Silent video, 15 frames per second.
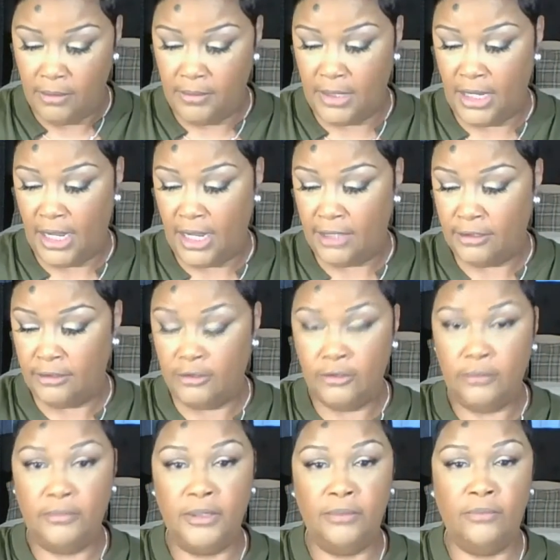Let me add a
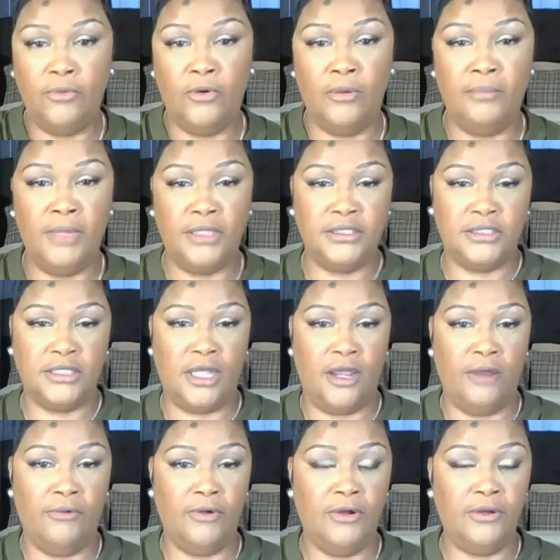little bit more
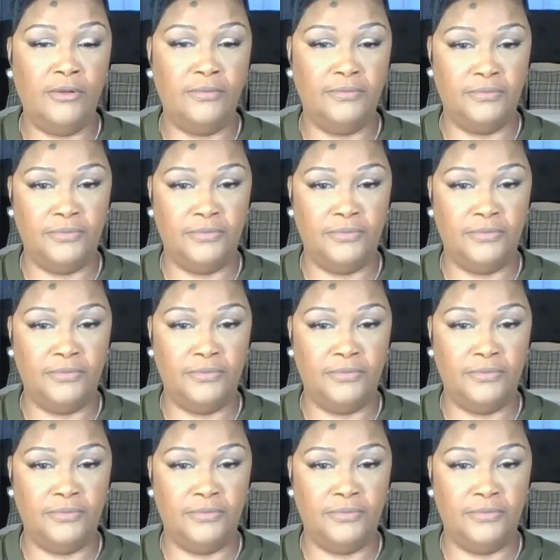mascara